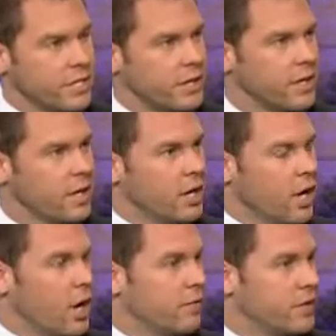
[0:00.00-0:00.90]
it,
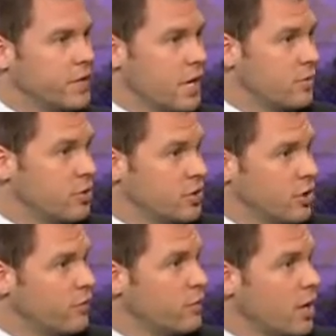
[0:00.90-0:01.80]
oftentimes, is there
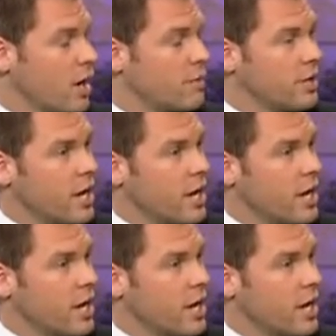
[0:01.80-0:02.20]
a few common